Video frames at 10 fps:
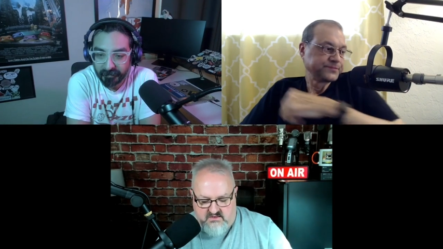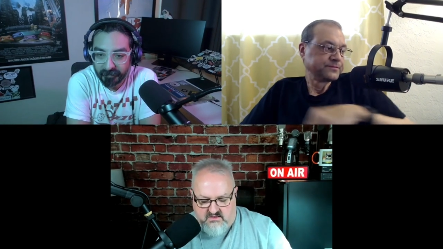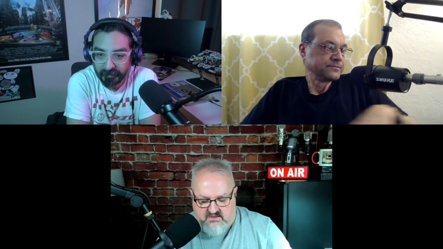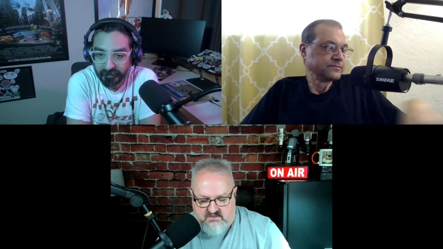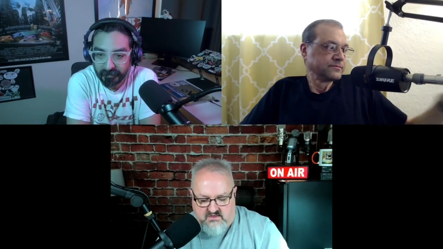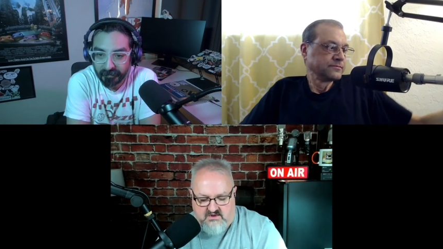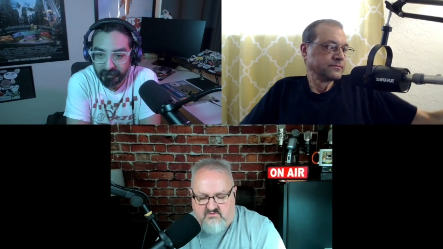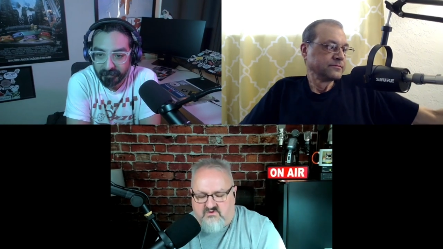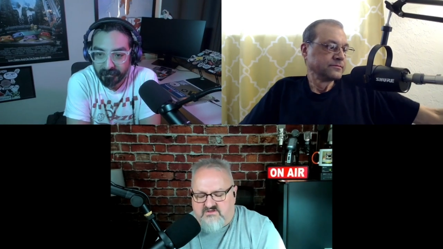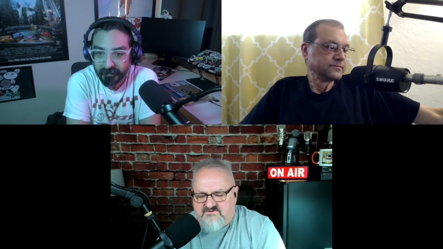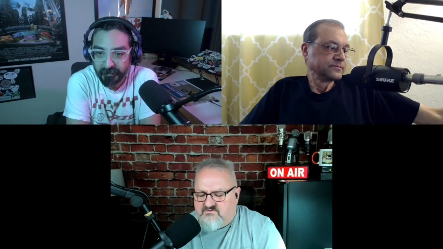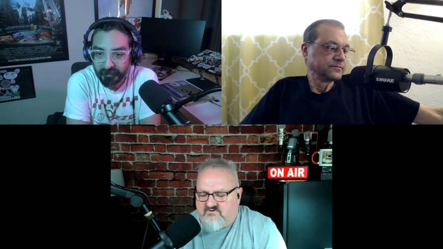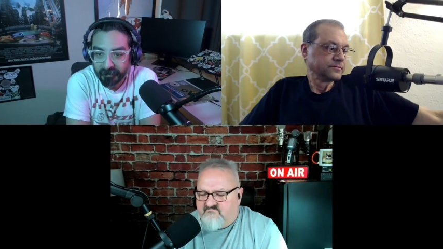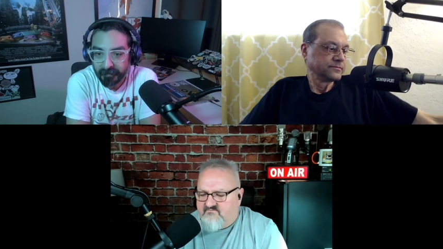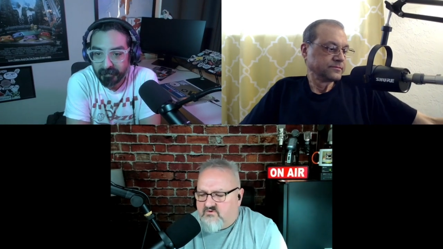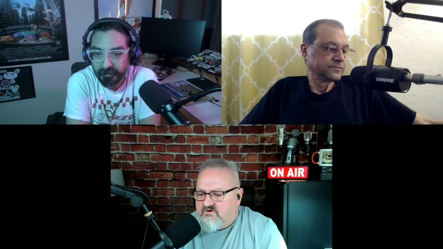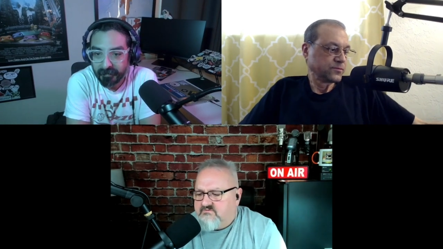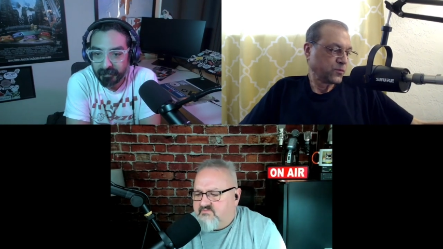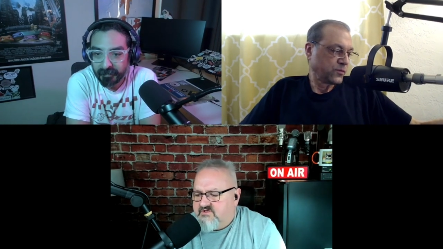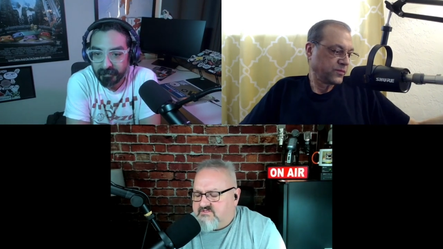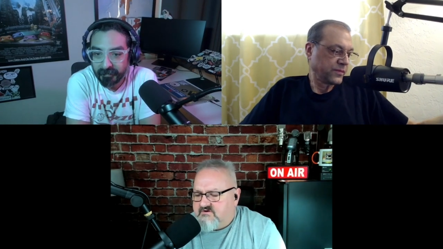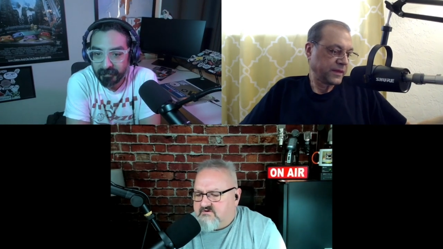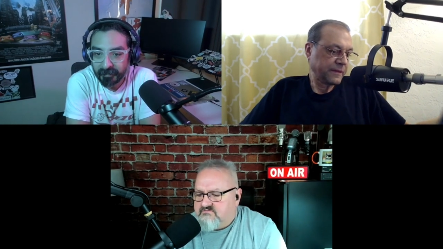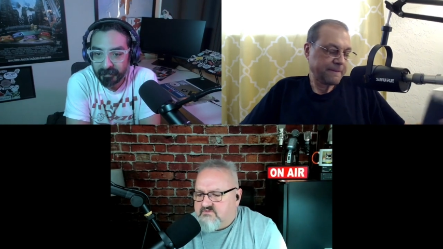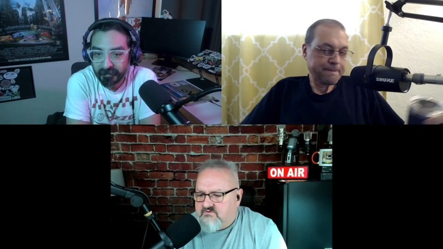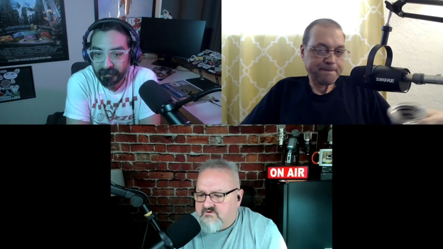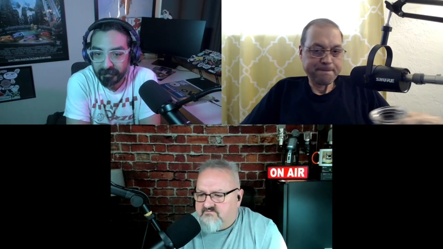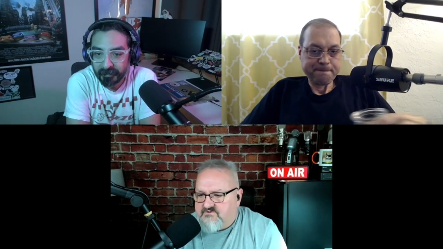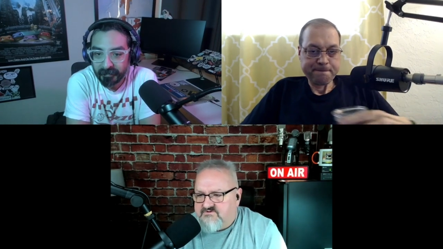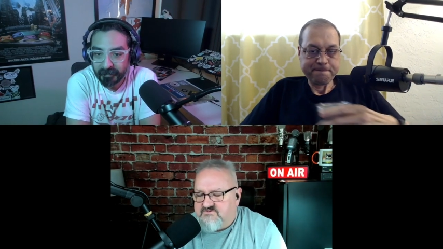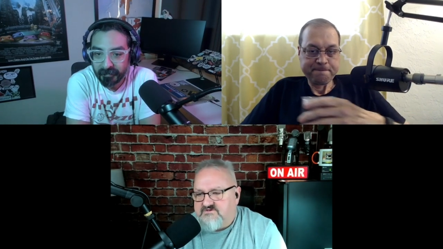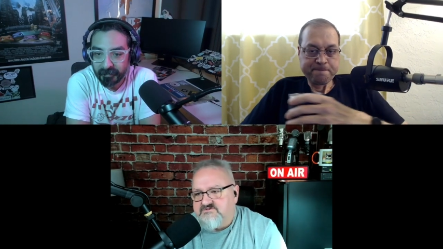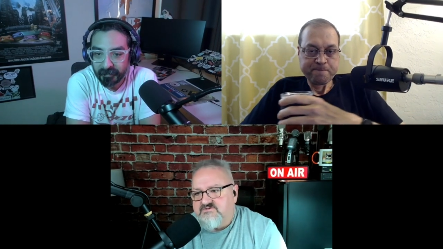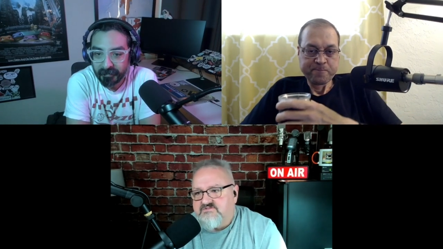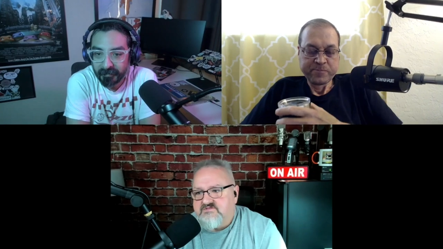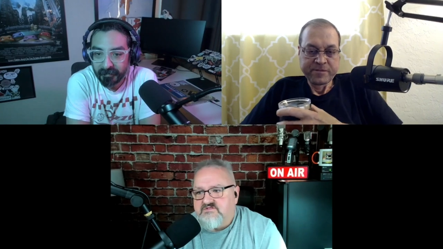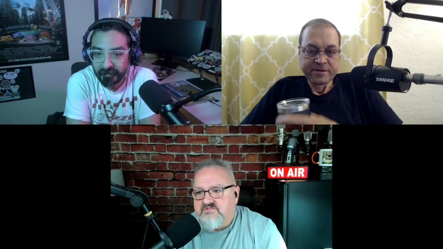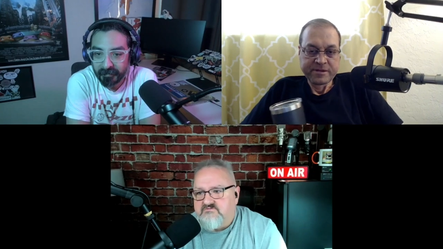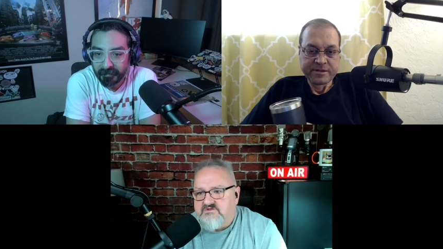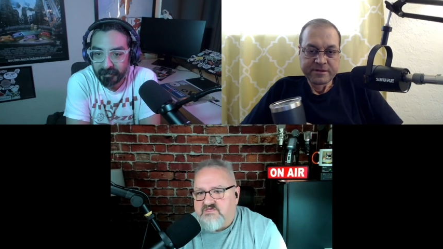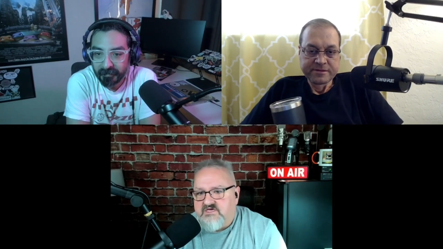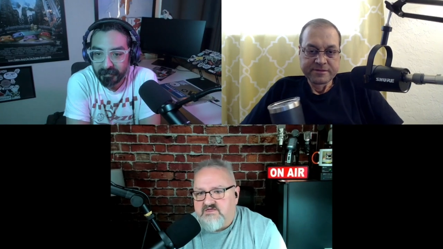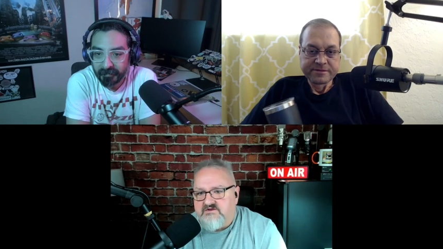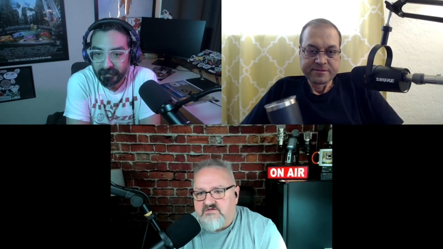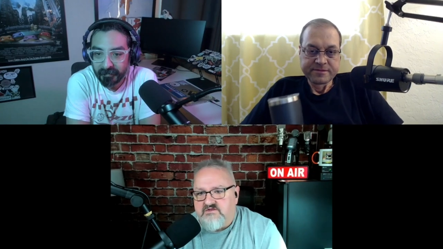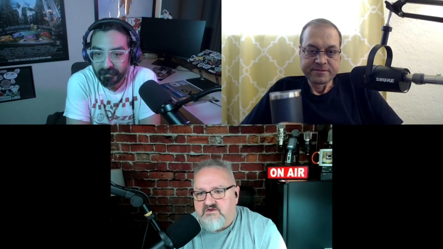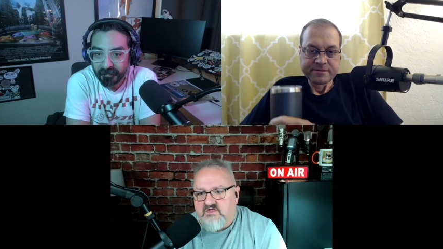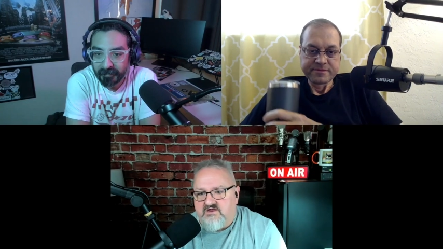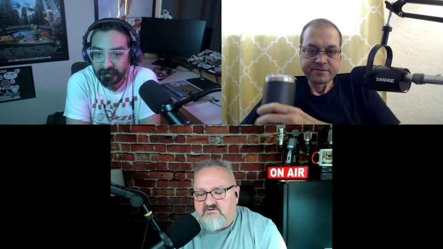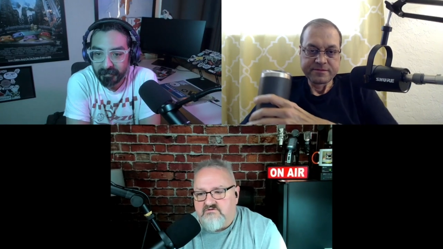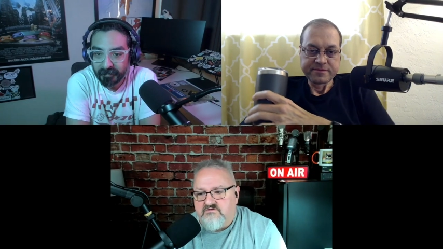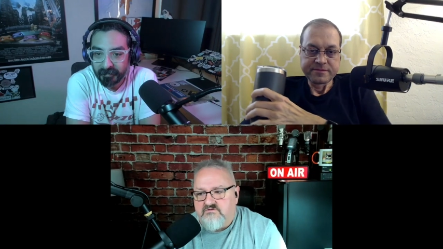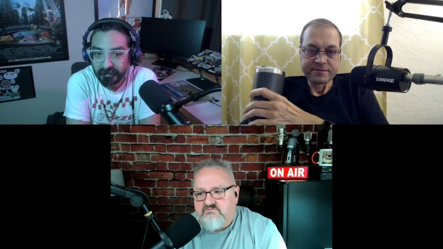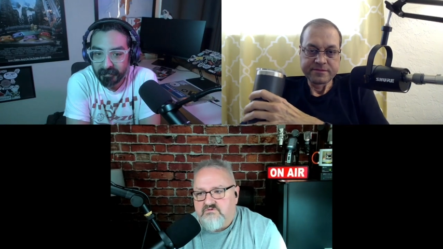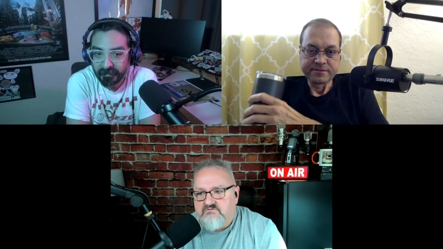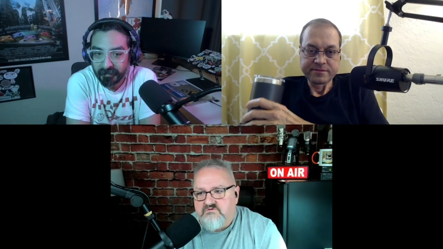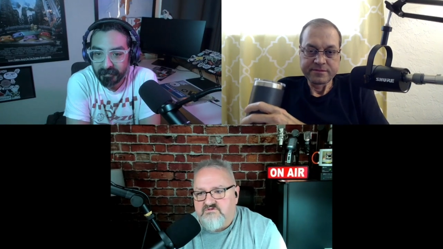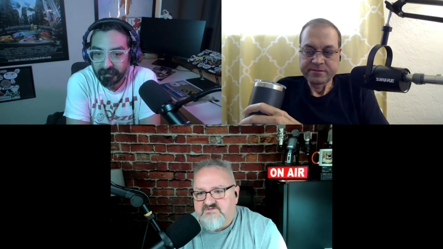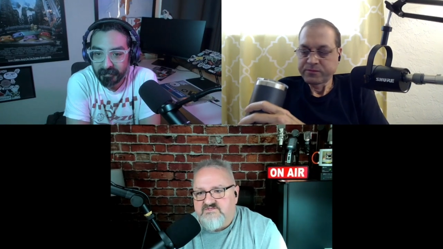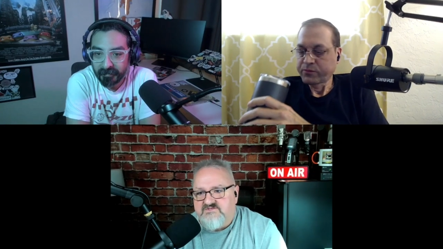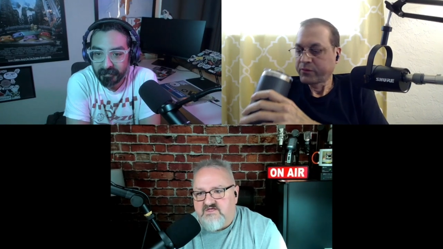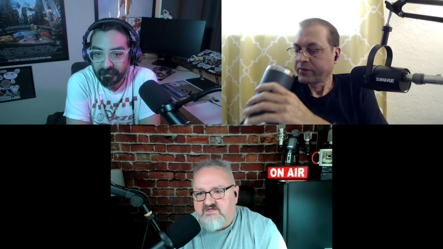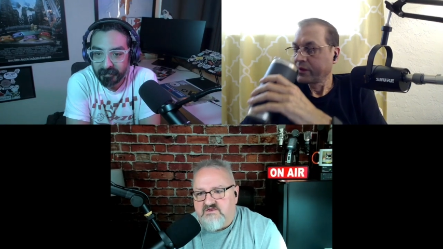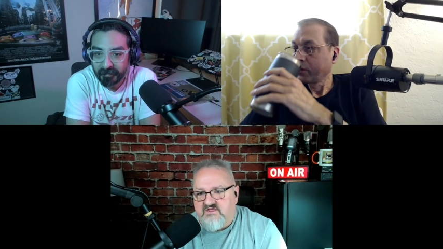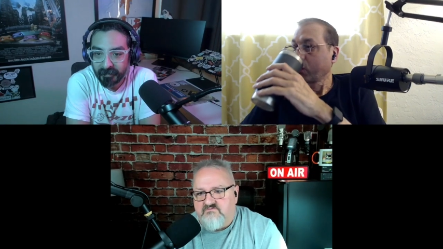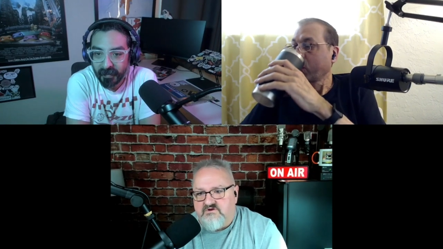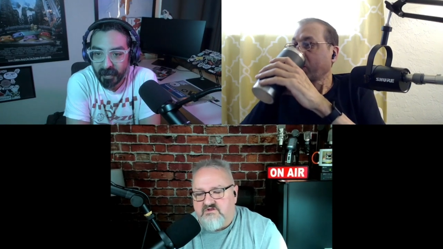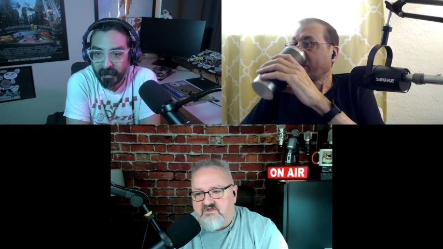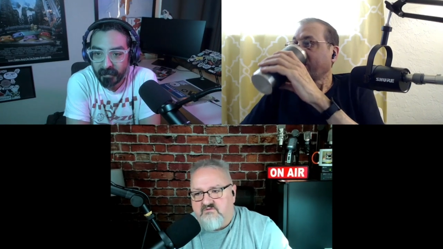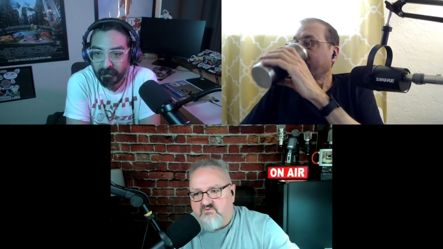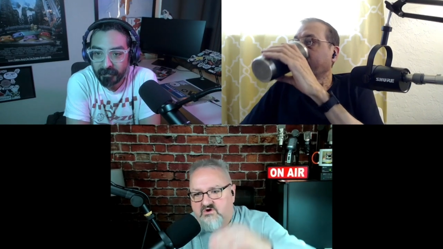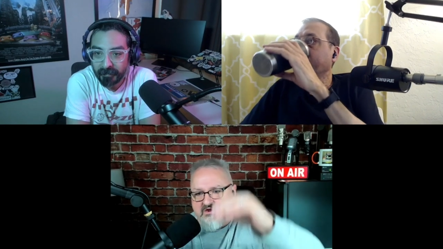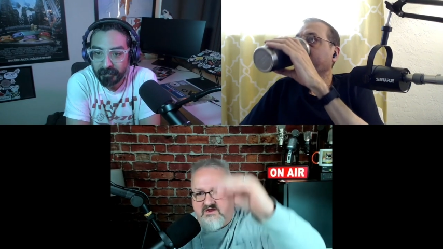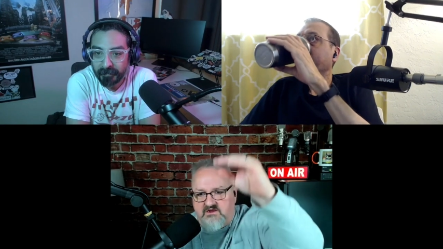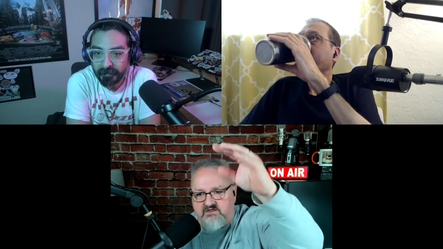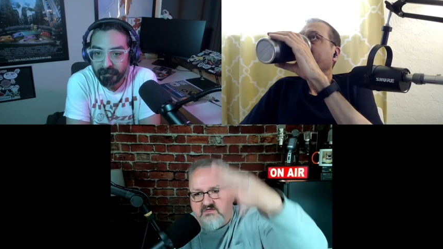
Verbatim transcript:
Speaker 1: uh, I don't want to use the word foreign, but they're they're refugees that live in Canada, and a lot of since 9/11, a lot more Canadian